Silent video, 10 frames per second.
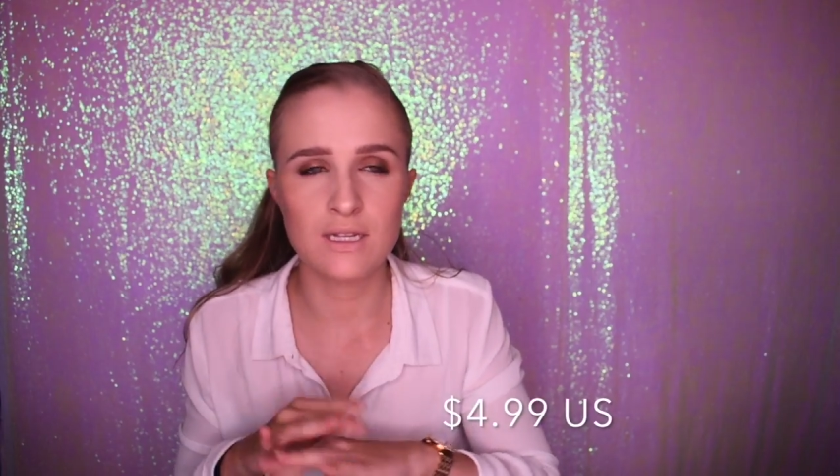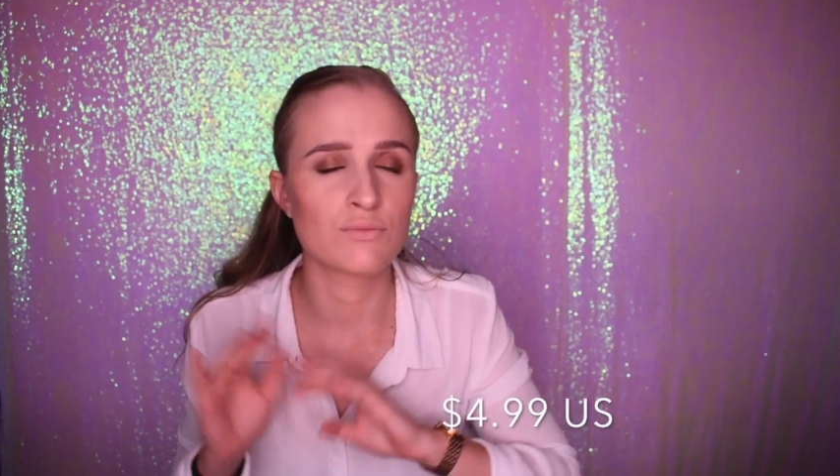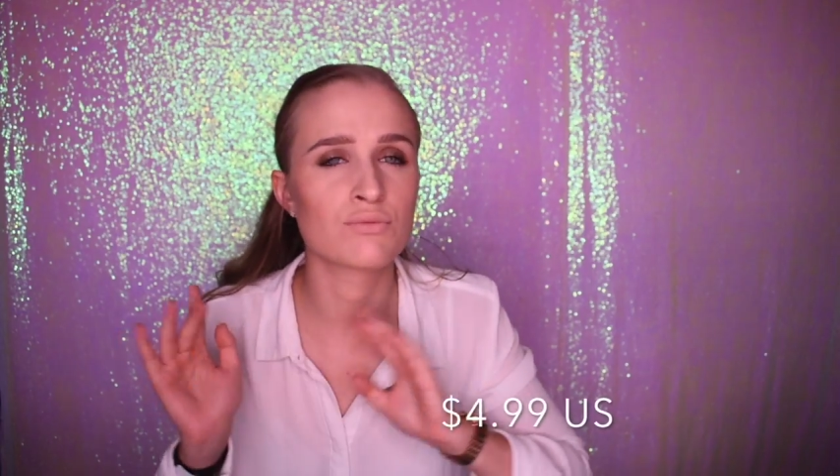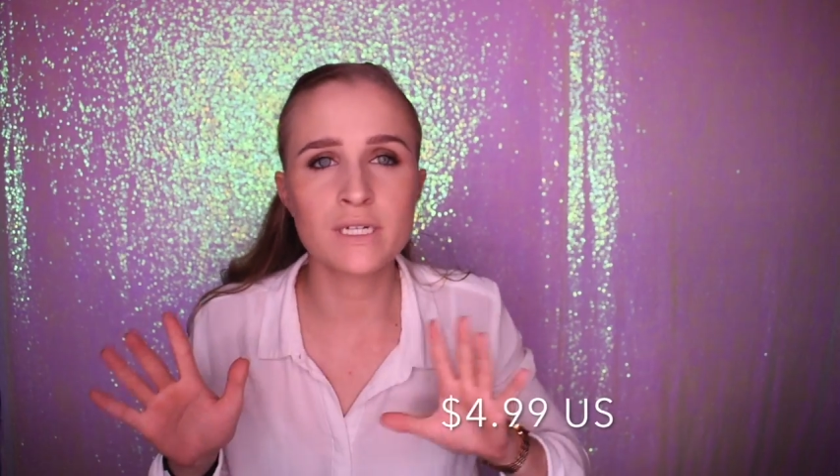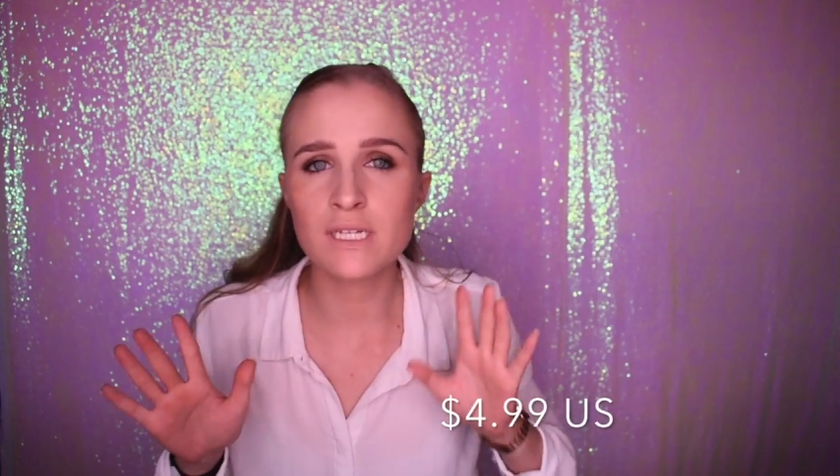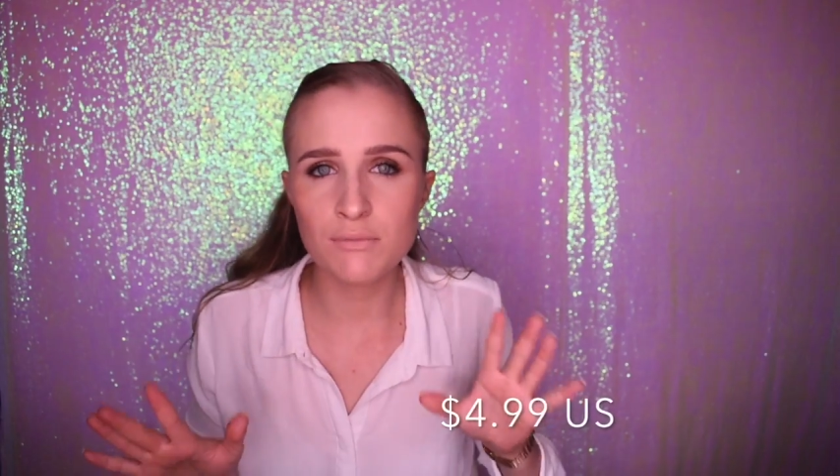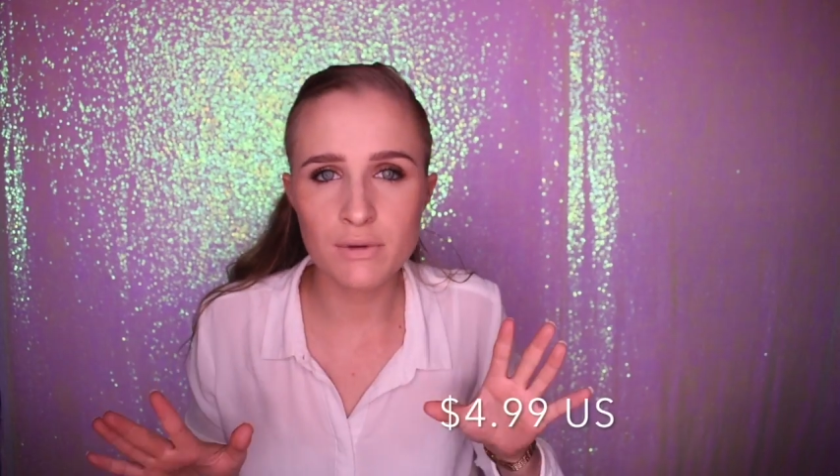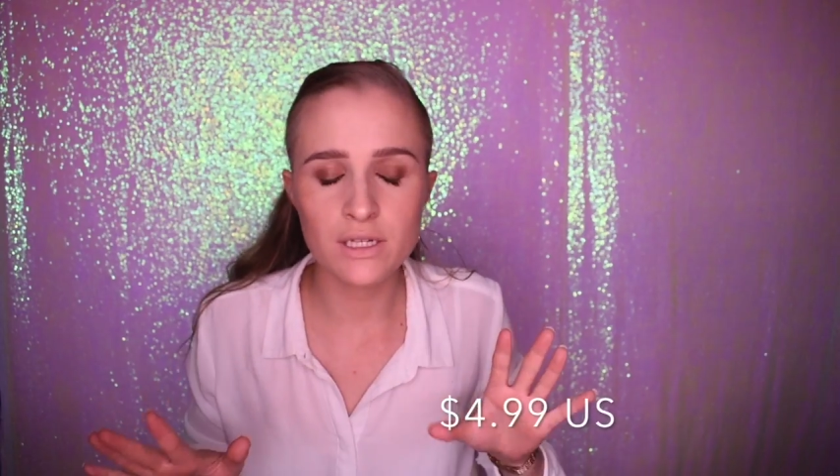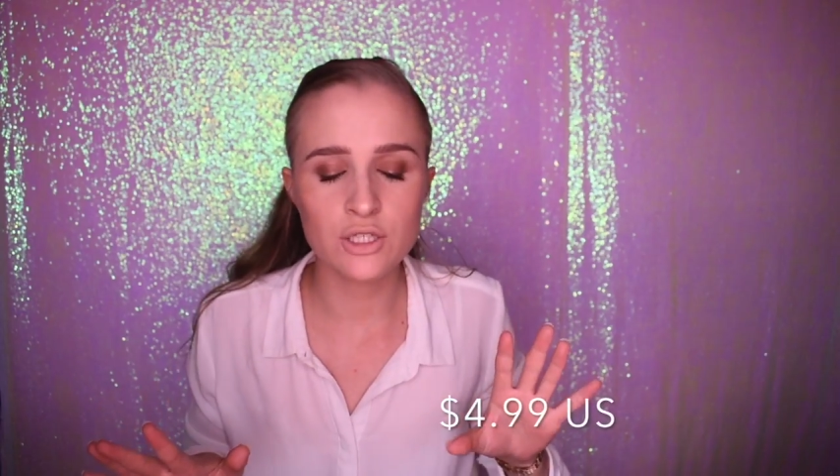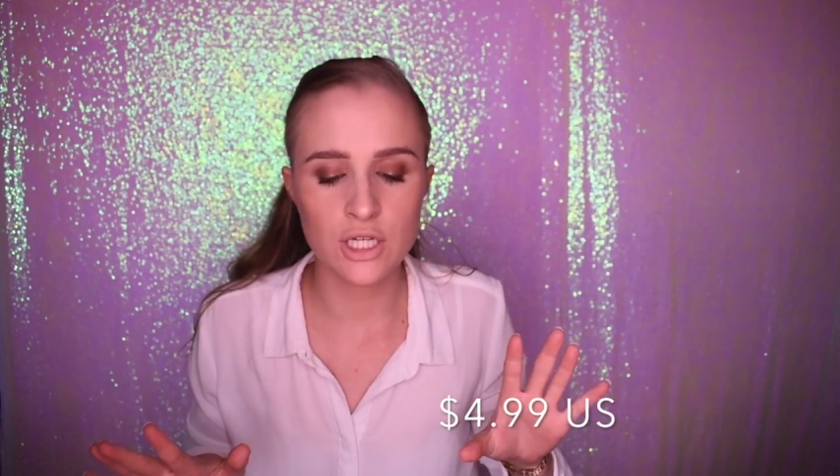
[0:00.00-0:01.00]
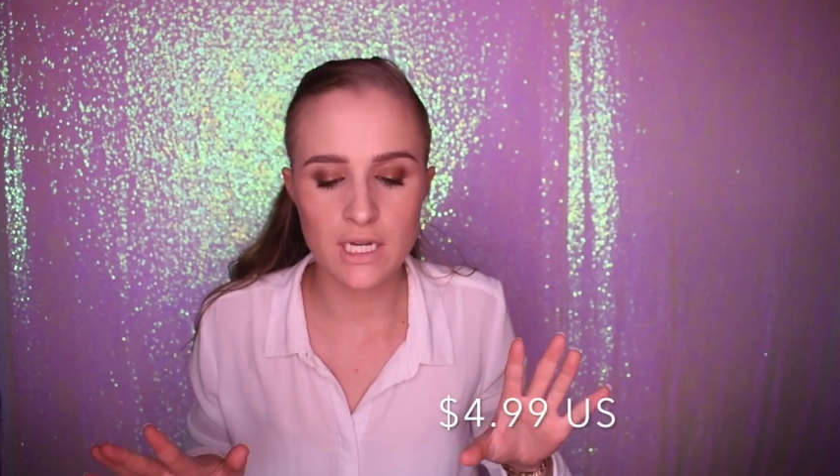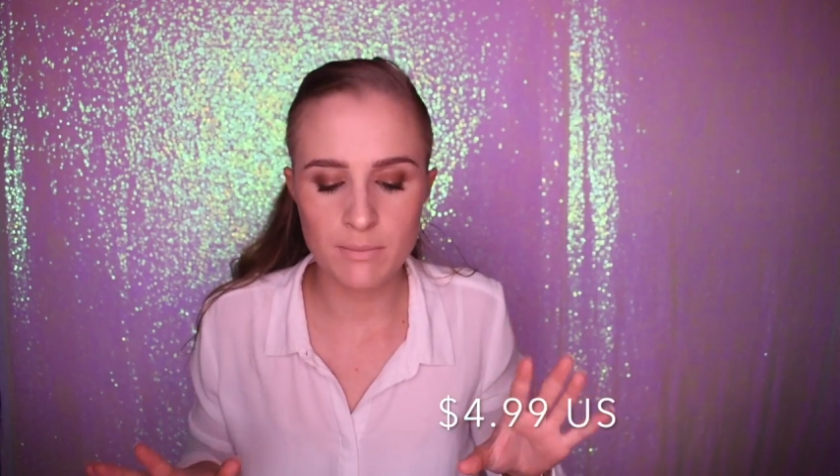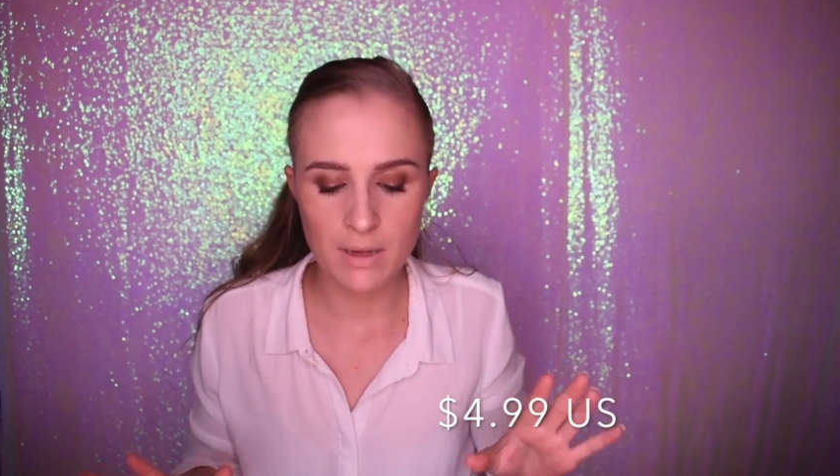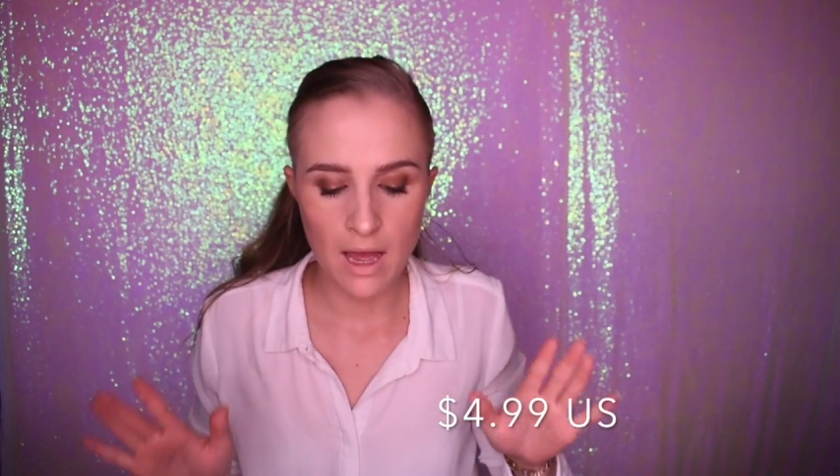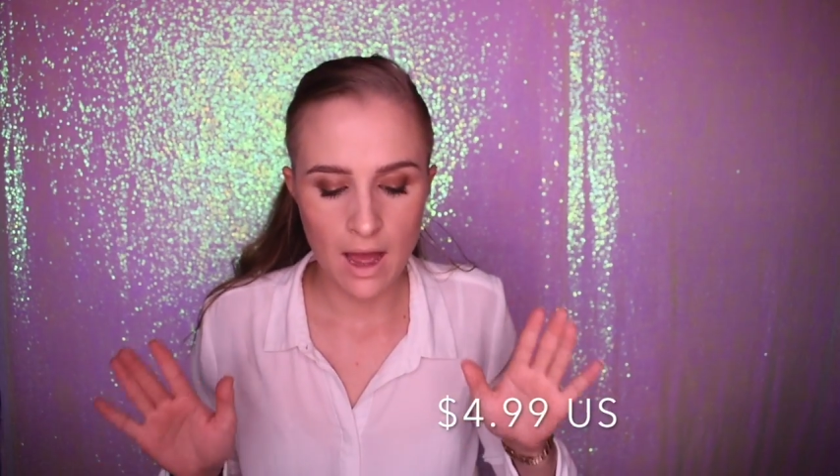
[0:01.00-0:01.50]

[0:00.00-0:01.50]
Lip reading: It's really cheap.